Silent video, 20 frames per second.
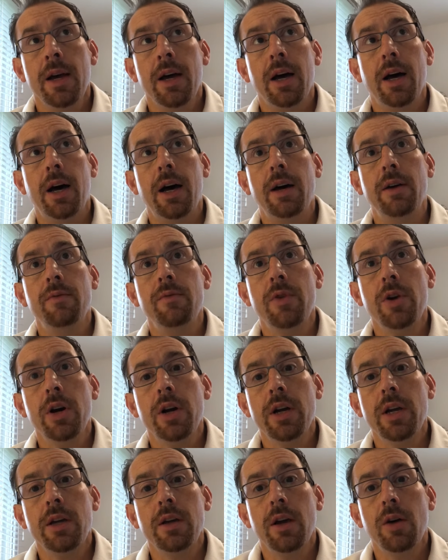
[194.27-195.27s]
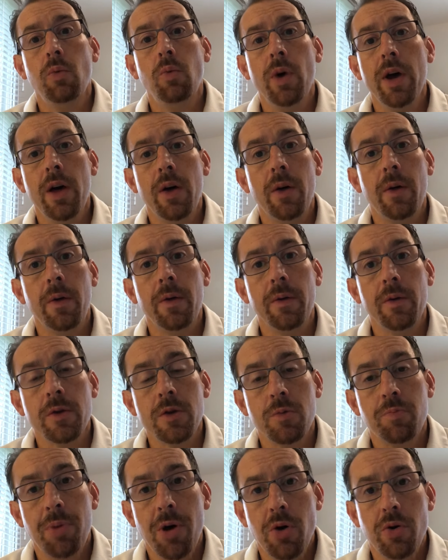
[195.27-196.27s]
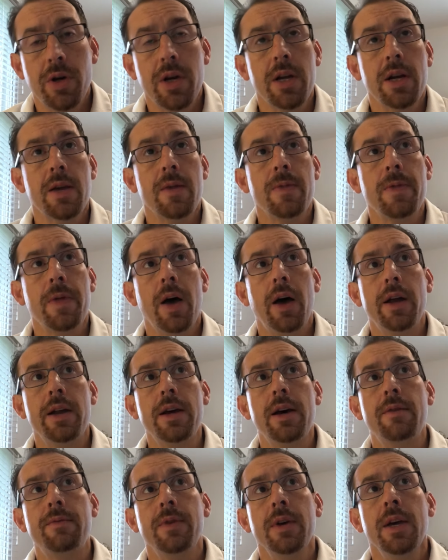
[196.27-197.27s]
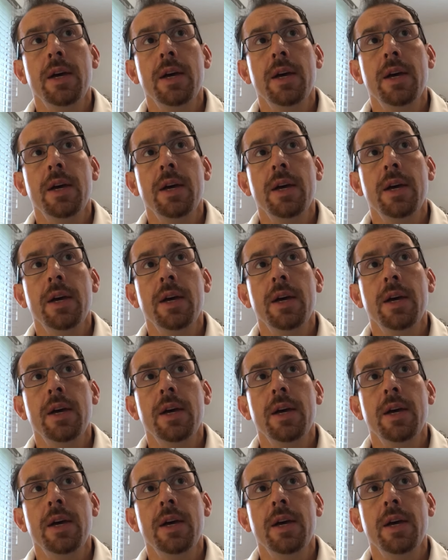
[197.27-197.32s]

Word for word: uh, and very well spoken and thought of